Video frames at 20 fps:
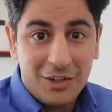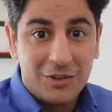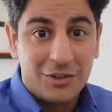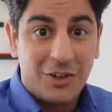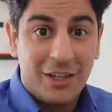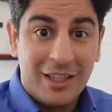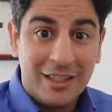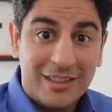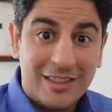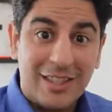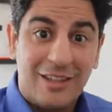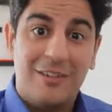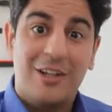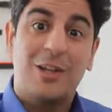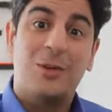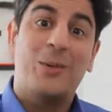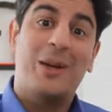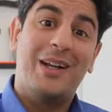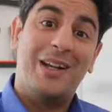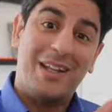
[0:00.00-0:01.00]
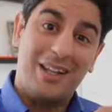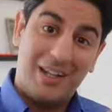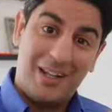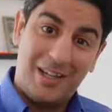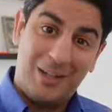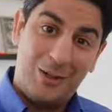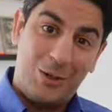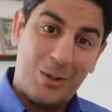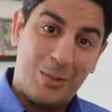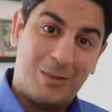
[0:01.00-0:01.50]
So is
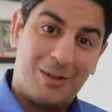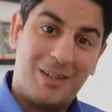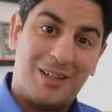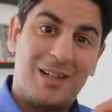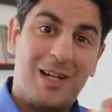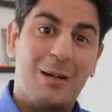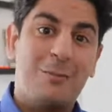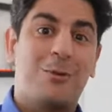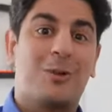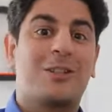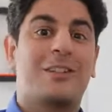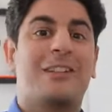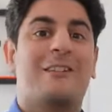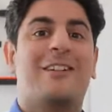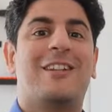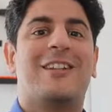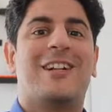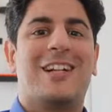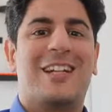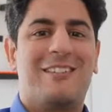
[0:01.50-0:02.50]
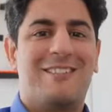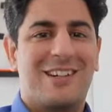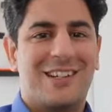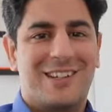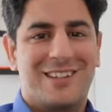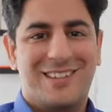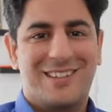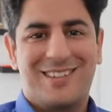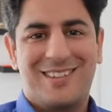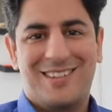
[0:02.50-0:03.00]
7:28 your birth time or
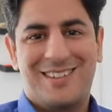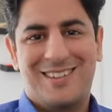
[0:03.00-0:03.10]
7:31?